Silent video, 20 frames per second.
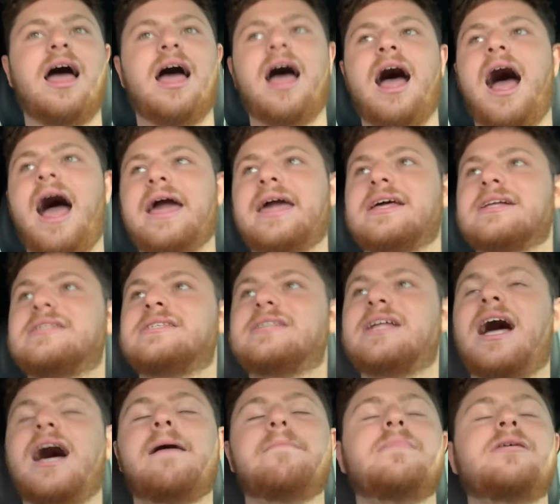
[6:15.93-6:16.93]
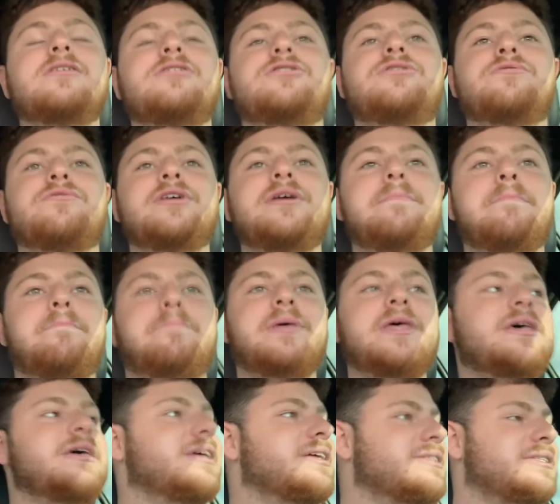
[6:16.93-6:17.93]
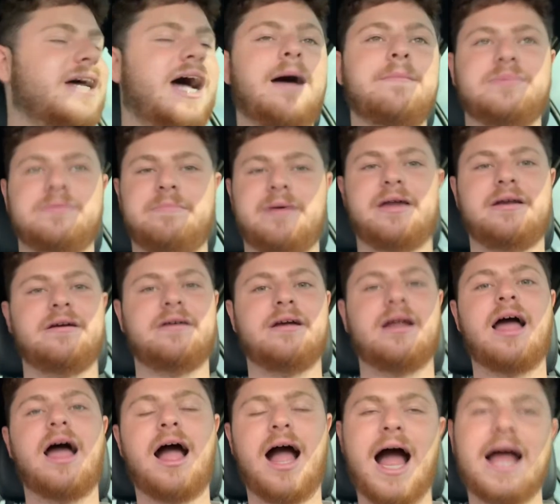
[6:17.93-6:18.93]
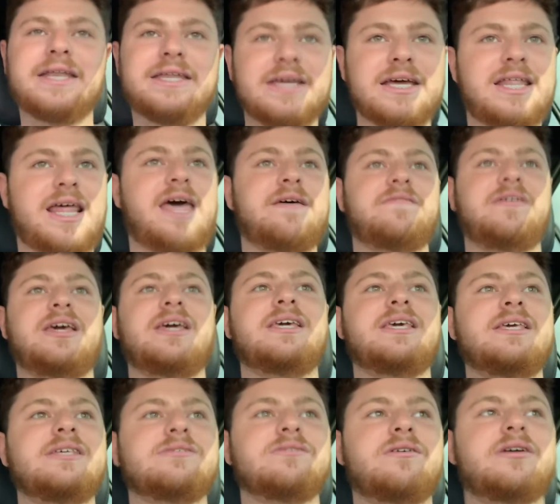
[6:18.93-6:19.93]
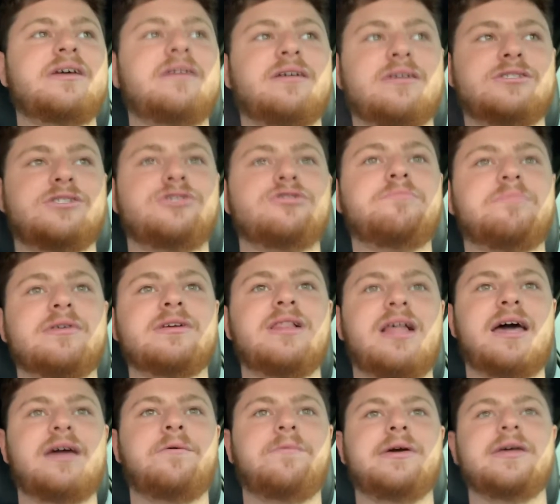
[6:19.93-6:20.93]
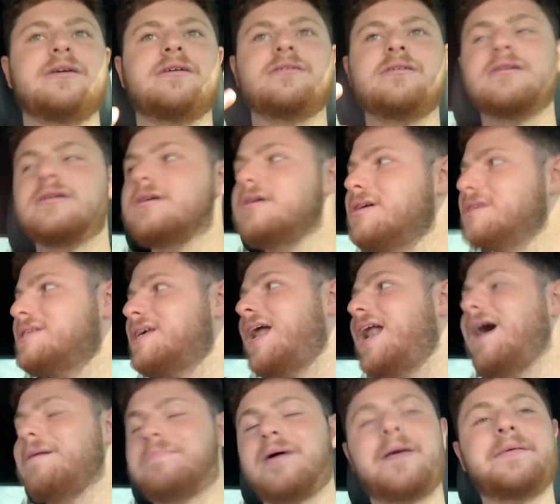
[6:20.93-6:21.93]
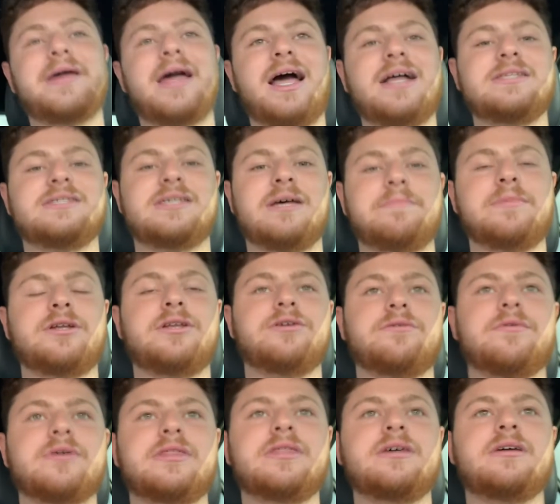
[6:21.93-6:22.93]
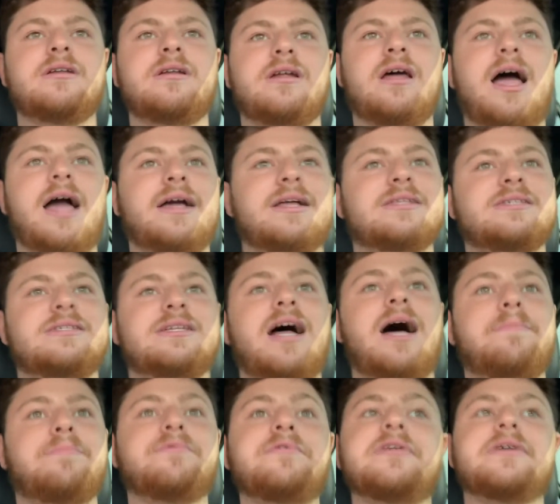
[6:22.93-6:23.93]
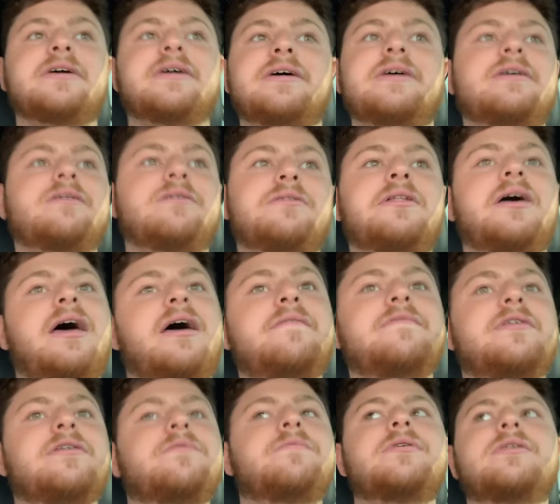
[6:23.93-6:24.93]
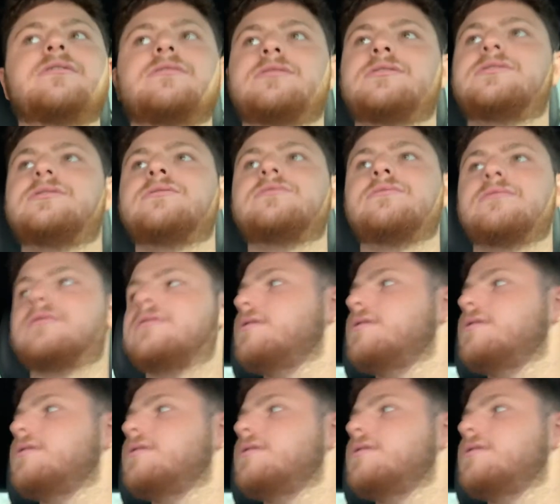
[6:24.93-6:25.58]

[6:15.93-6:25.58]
I could stop 3 billion times better. I did have Inkies on it, a super light wheel, so that probably had something to do with it. I could stop really good on the heavier wheels too.